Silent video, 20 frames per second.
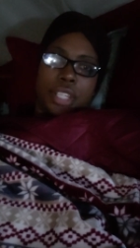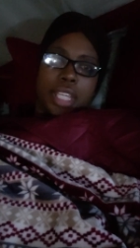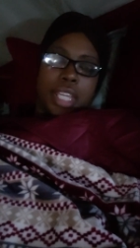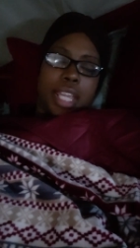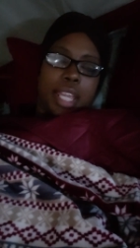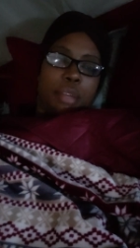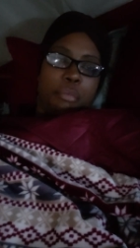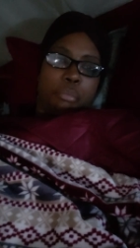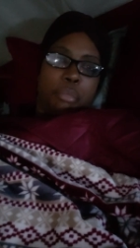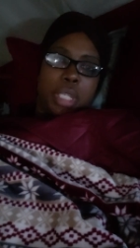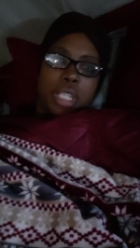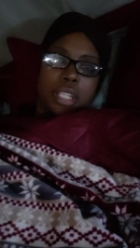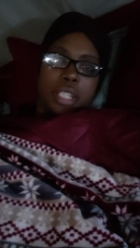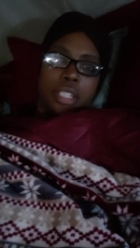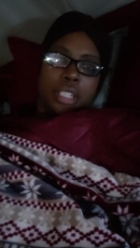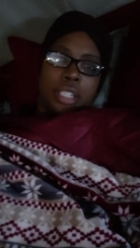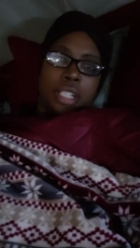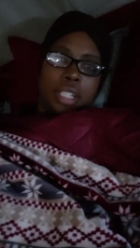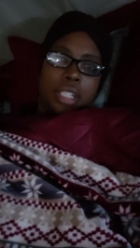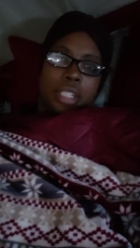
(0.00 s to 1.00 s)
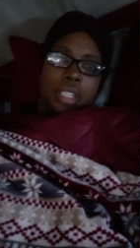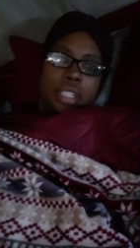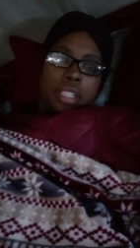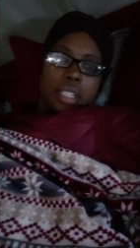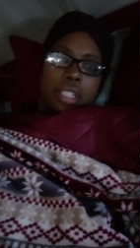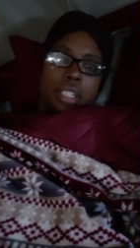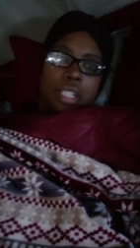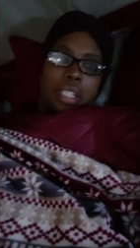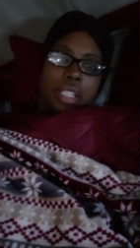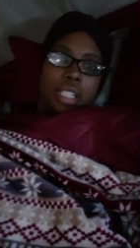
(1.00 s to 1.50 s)
You can't be a
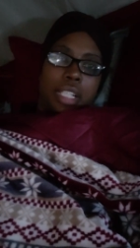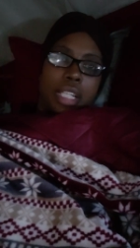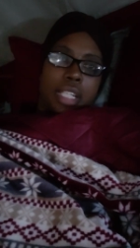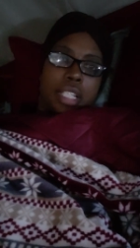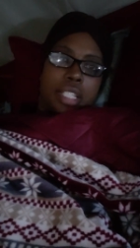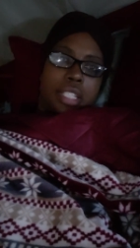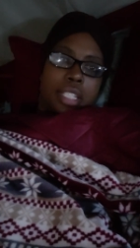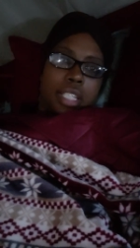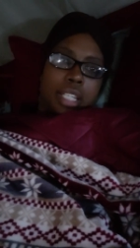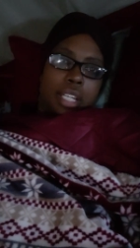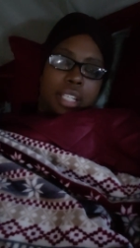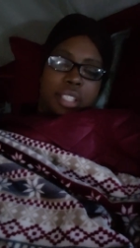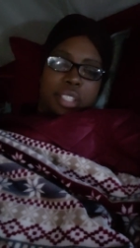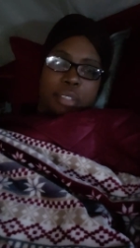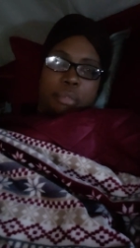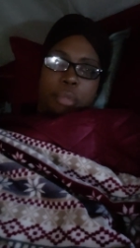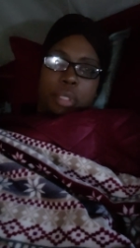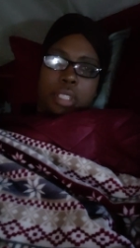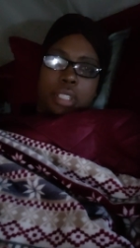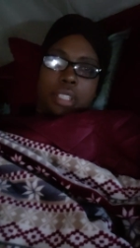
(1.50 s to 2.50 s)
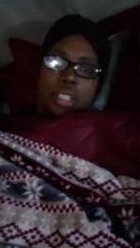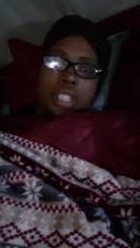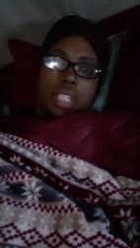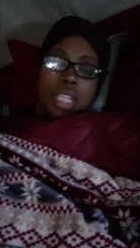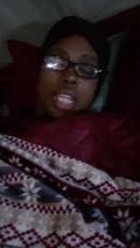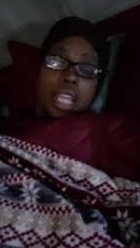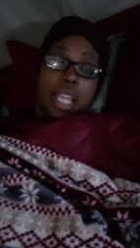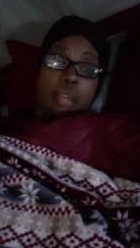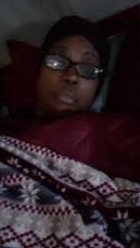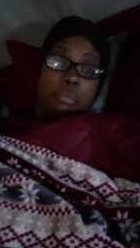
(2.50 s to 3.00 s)
a lazy husband and you
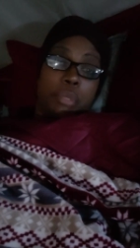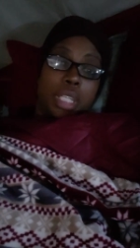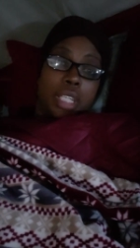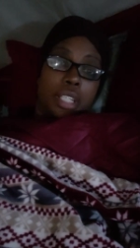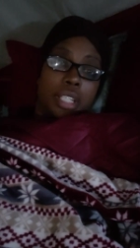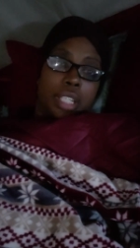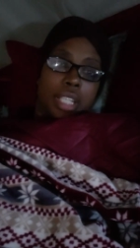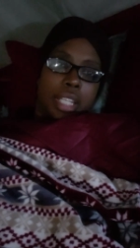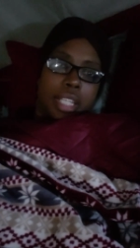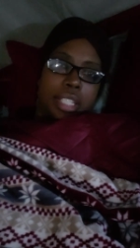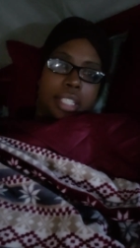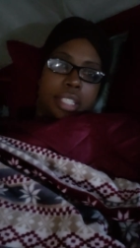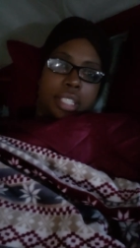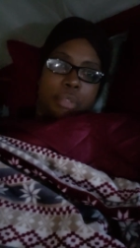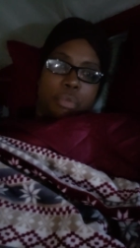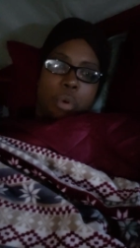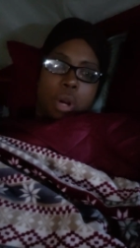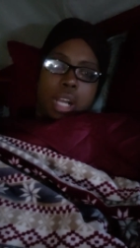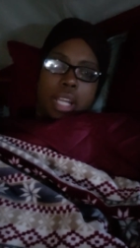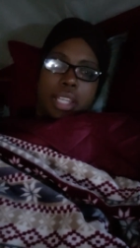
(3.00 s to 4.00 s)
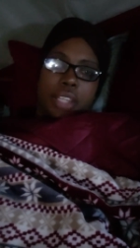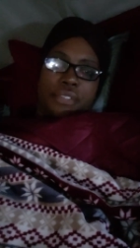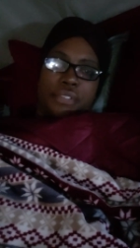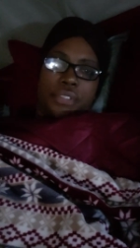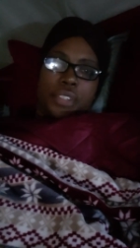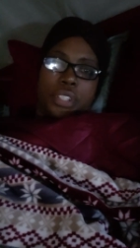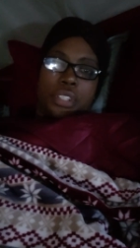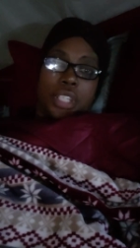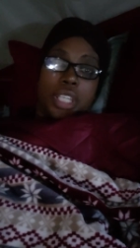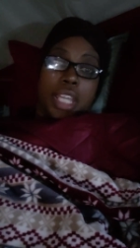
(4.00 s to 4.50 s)
can't be a lazy
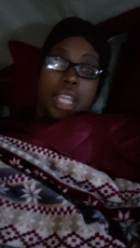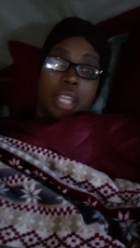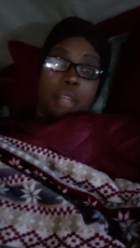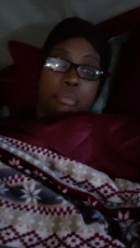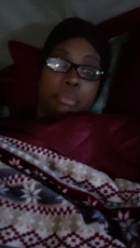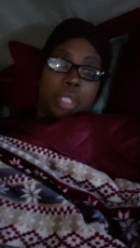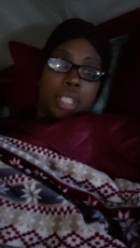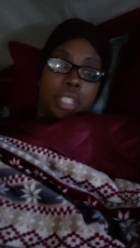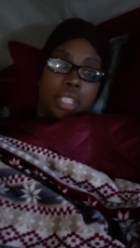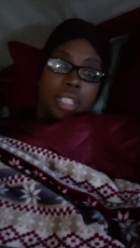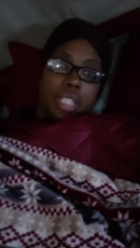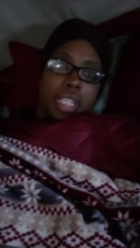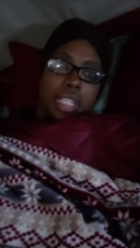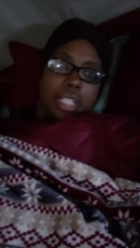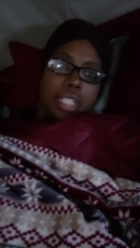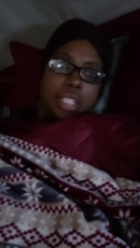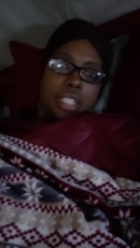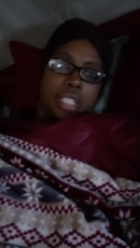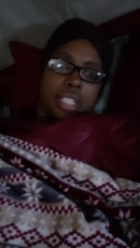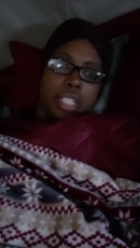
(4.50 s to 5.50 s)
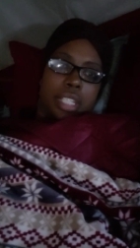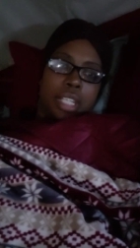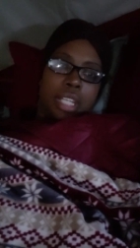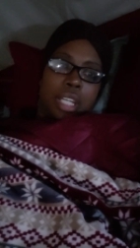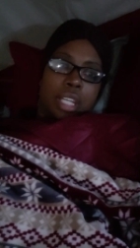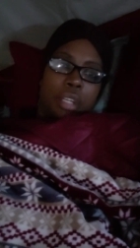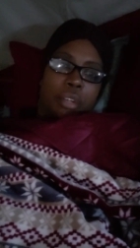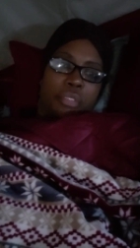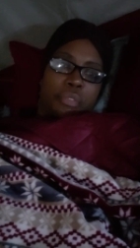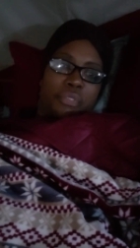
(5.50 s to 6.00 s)
wife and you can't be a lazy
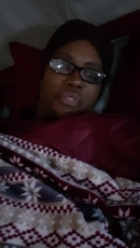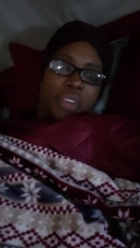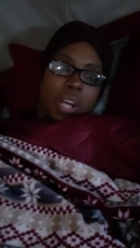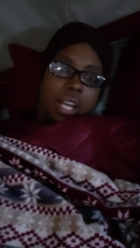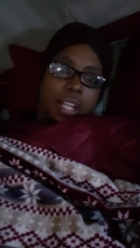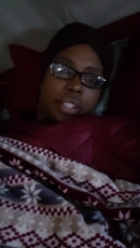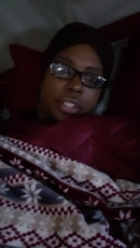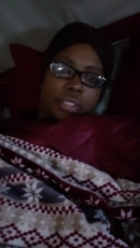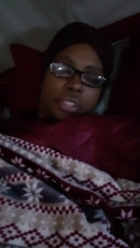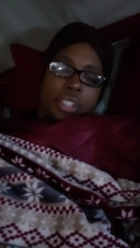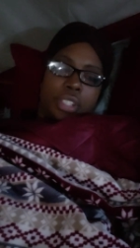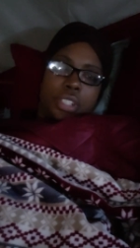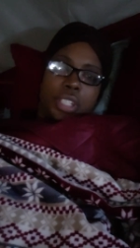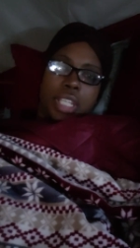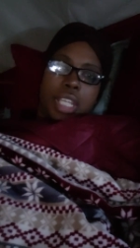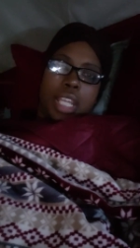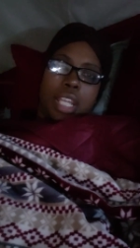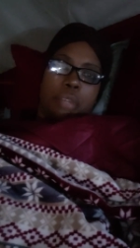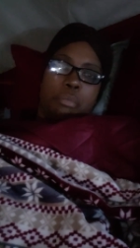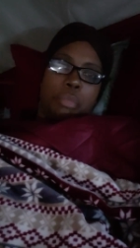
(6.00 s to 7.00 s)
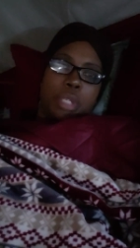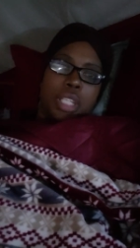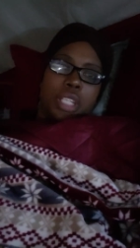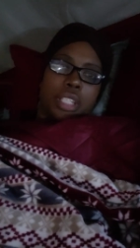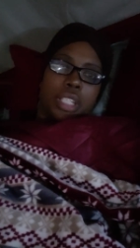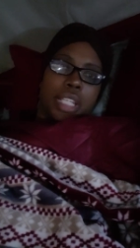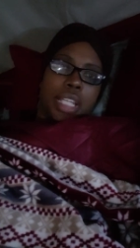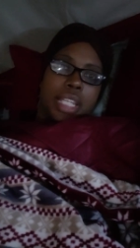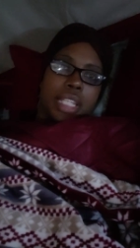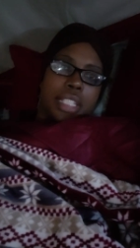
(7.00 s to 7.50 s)
father and you can't be
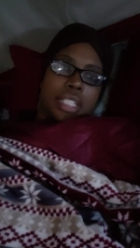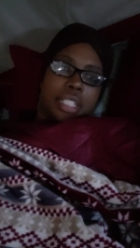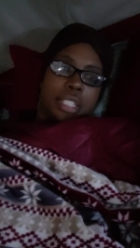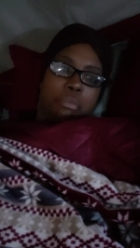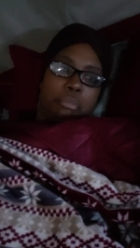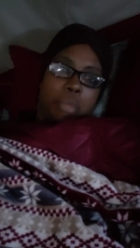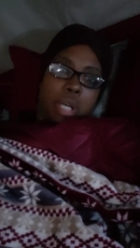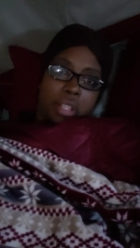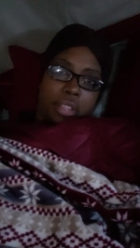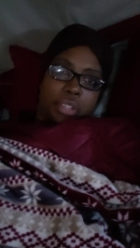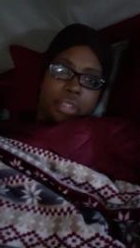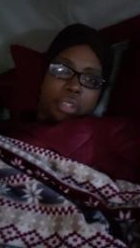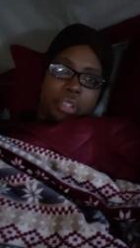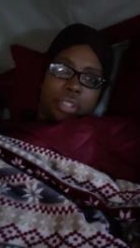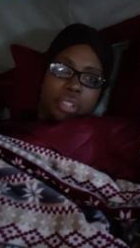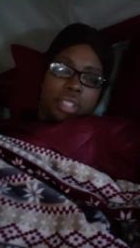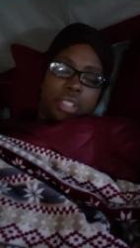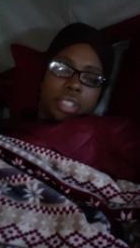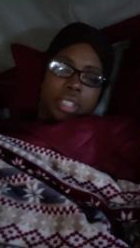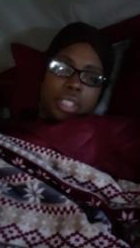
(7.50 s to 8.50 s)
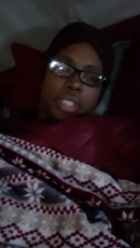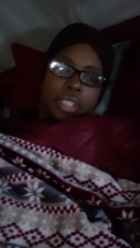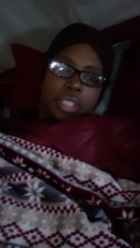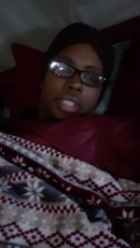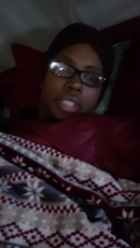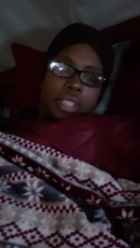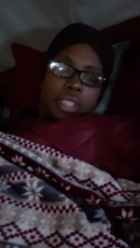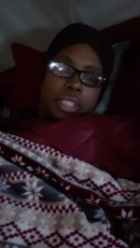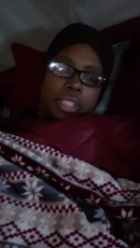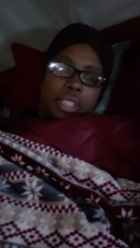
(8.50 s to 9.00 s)
a lazy mother.
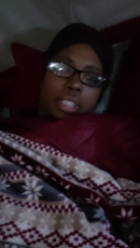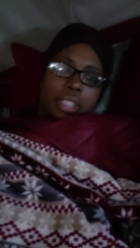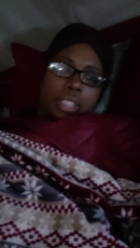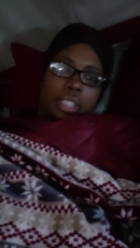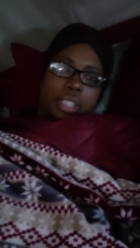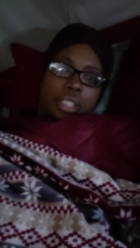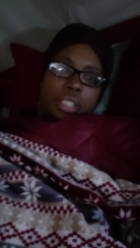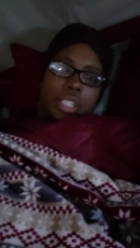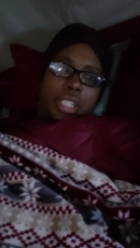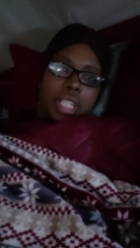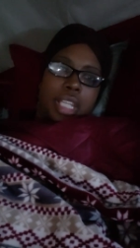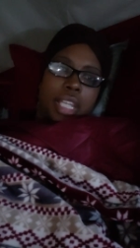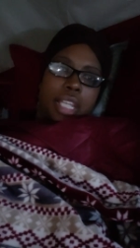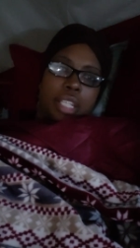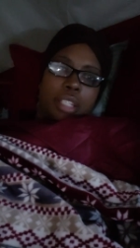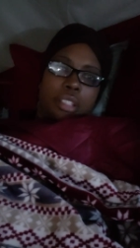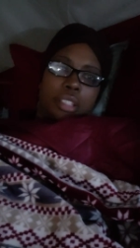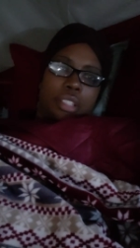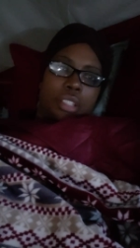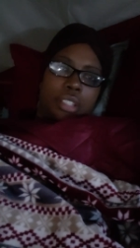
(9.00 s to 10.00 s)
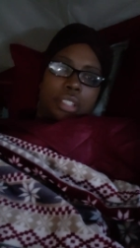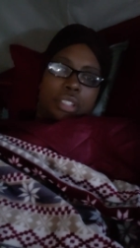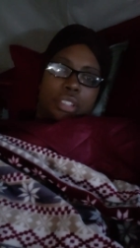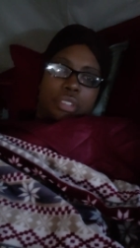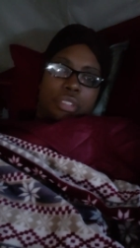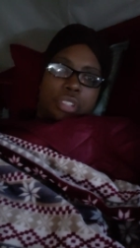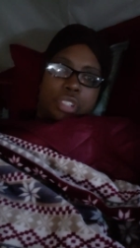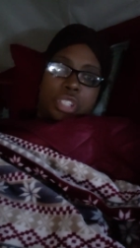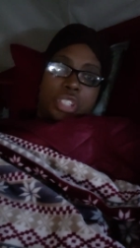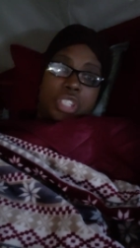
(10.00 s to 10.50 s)
You can't you,
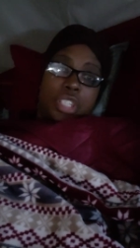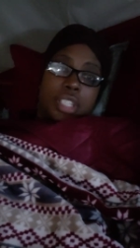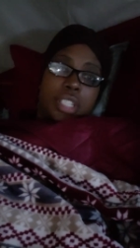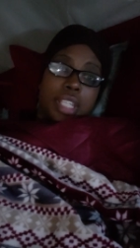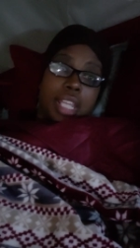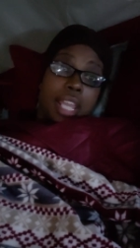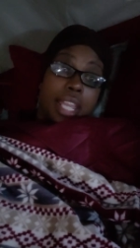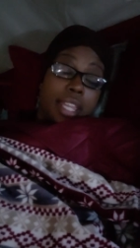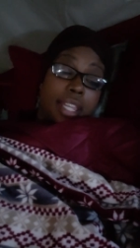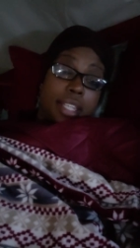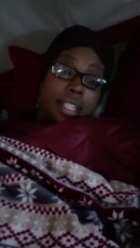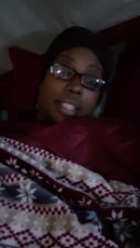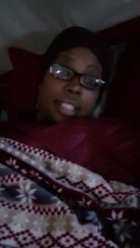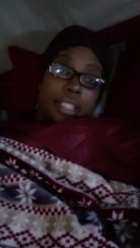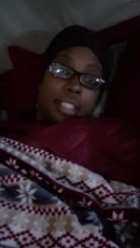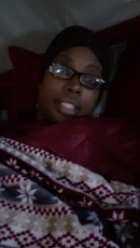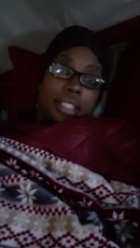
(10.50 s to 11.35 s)
you just can't.